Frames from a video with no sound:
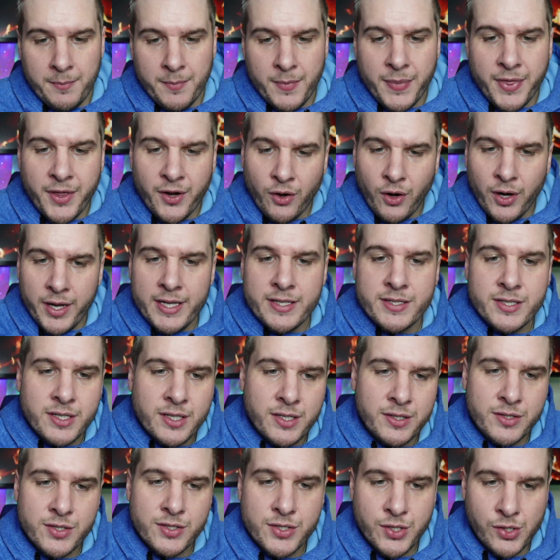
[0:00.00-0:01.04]
There is
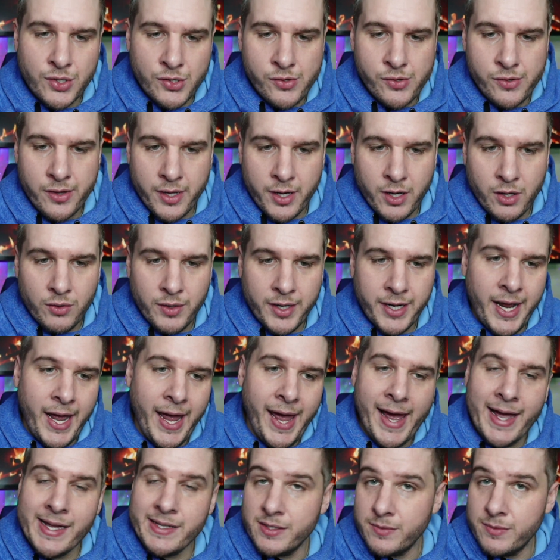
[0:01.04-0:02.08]
concern, though, and
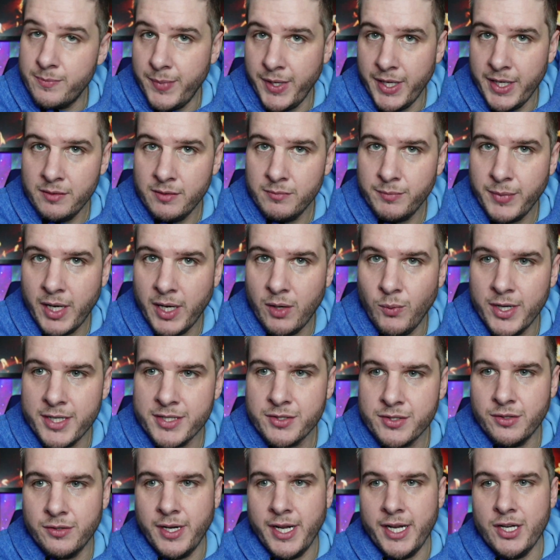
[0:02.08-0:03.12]
has been by
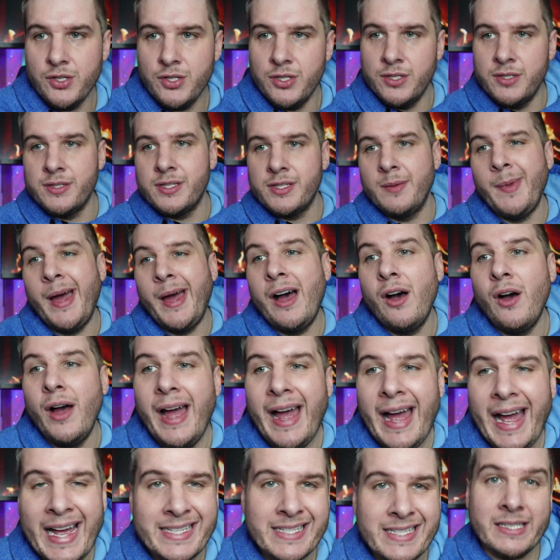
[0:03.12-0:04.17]
Western nations about
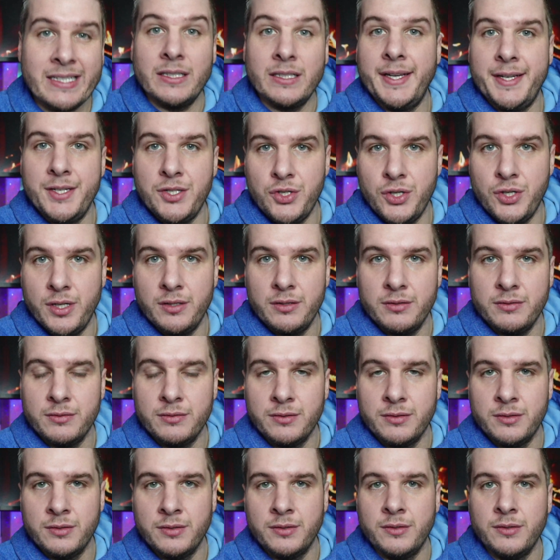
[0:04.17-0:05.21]
escalation,
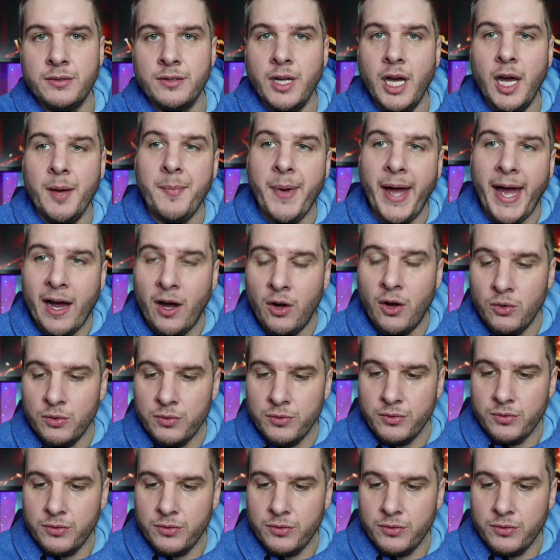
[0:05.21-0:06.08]
about